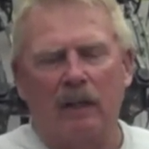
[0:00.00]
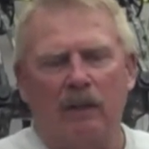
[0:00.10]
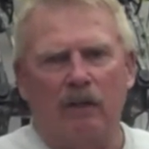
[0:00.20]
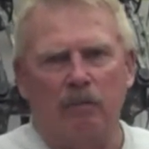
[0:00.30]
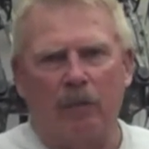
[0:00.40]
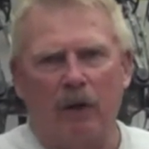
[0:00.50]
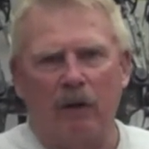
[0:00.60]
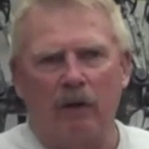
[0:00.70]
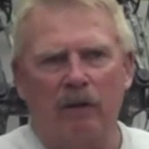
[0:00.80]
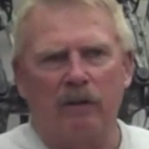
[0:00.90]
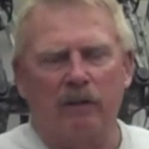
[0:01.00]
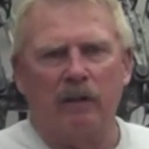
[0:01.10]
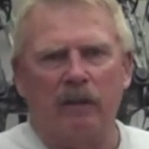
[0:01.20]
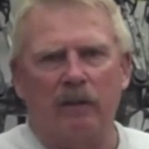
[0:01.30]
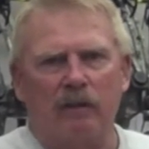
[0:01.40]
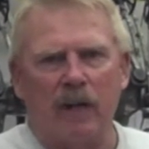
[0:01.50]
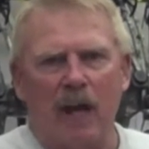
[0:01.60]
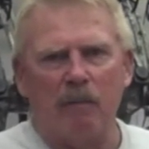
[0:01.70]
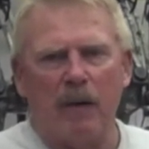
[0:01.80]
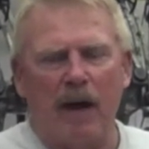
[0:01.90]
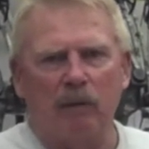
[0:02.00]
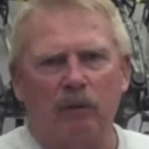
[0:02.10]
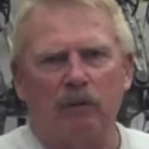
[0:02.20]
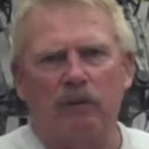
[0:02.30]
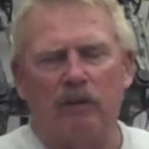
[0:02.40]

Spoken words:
There's birds, there's game animals,